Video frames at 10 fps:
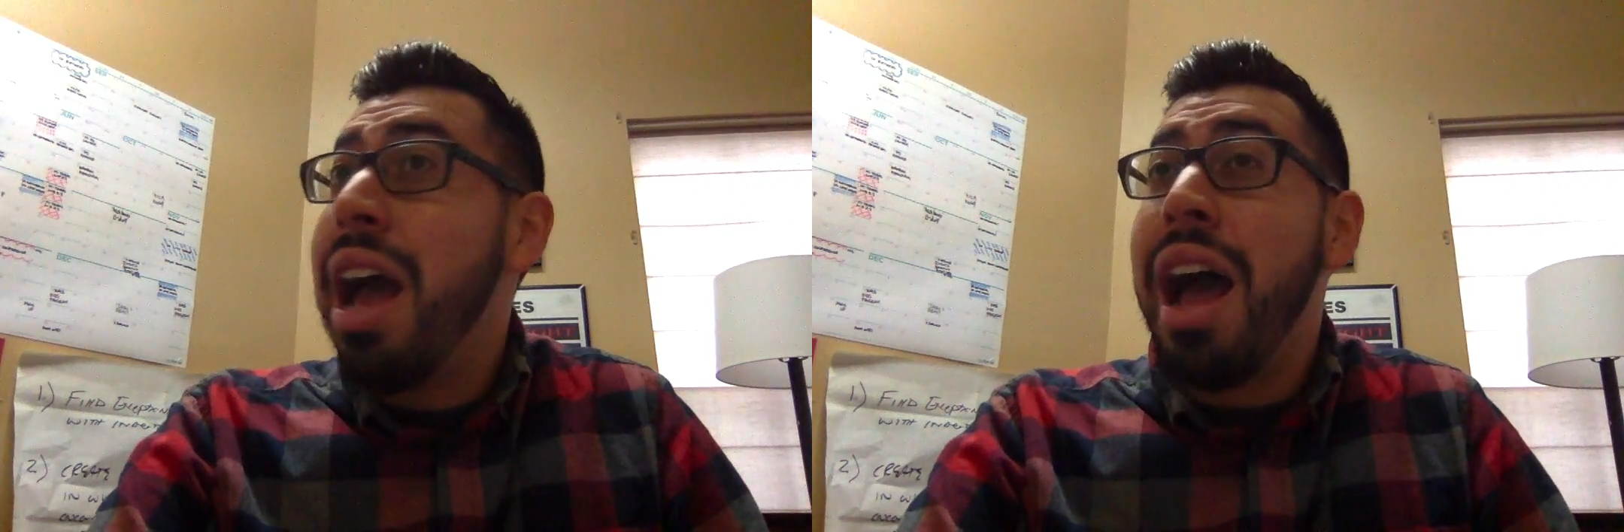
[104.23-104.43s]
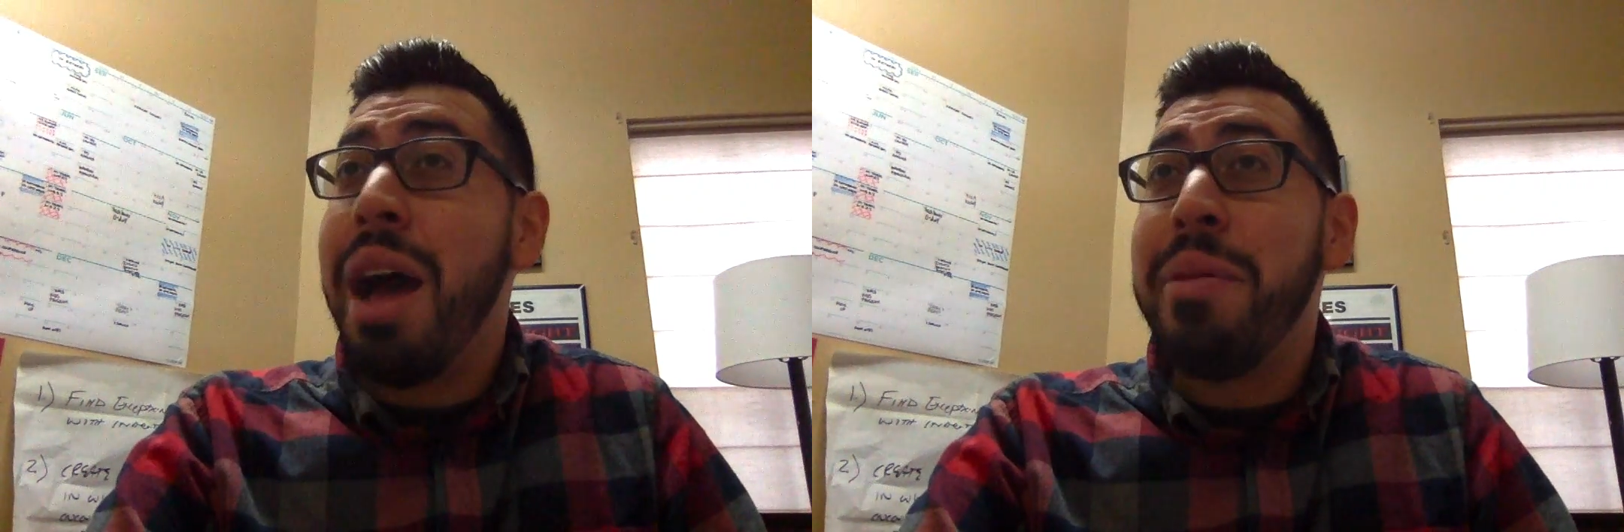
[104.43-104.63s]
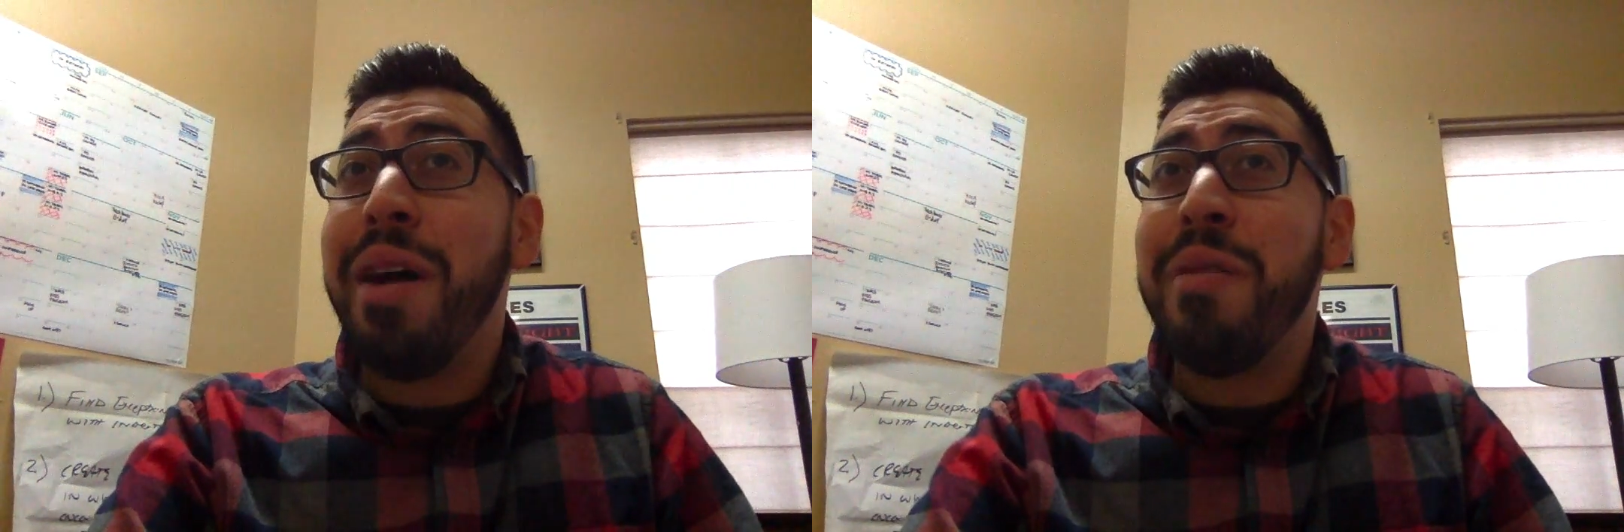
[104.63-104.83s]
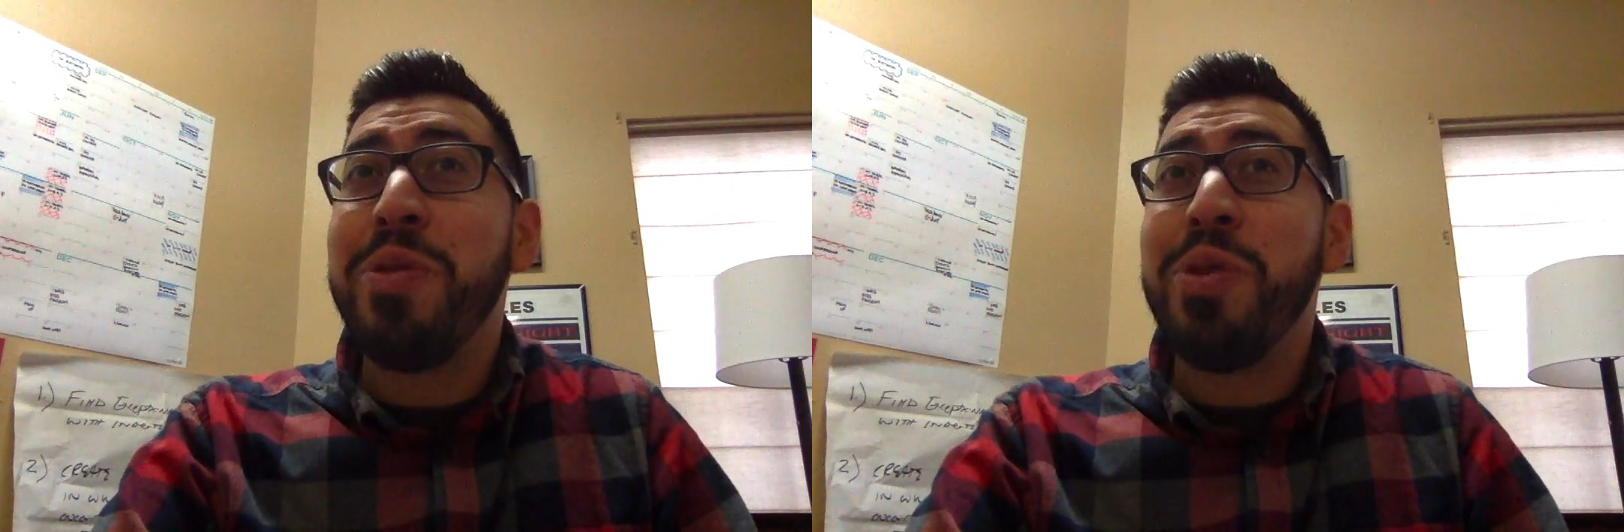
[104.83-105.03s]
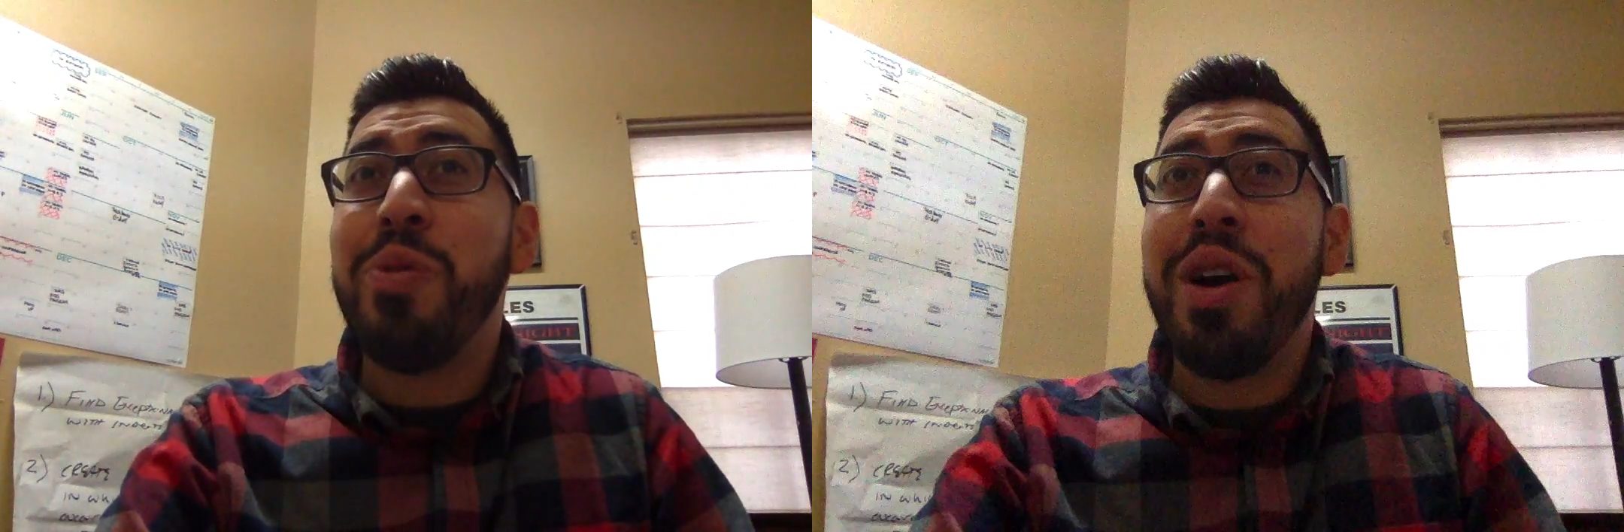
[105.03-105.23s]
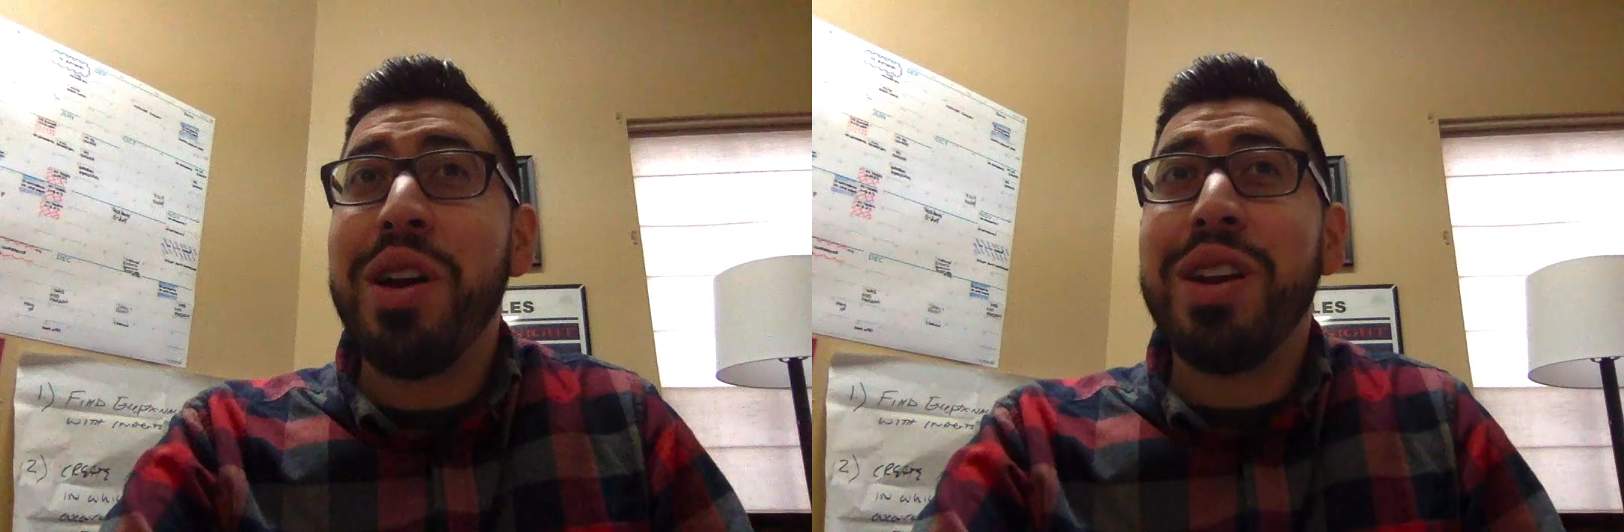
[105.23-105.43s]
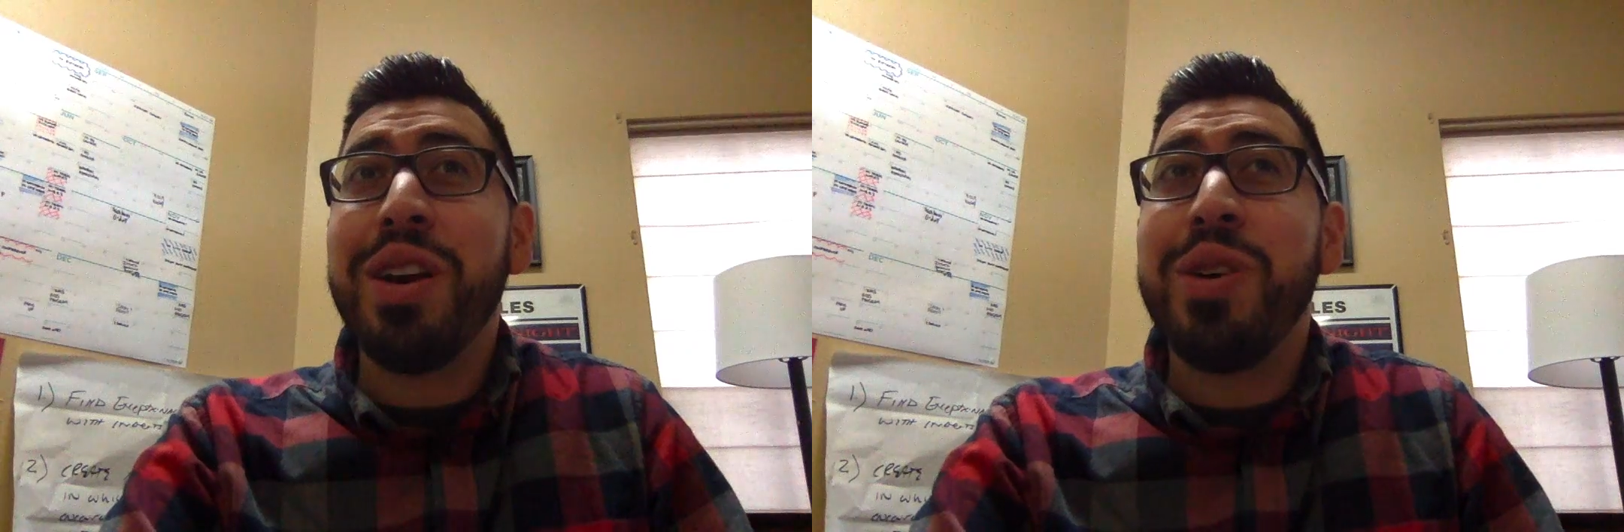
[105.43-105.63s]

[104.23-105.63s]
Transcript: how about the one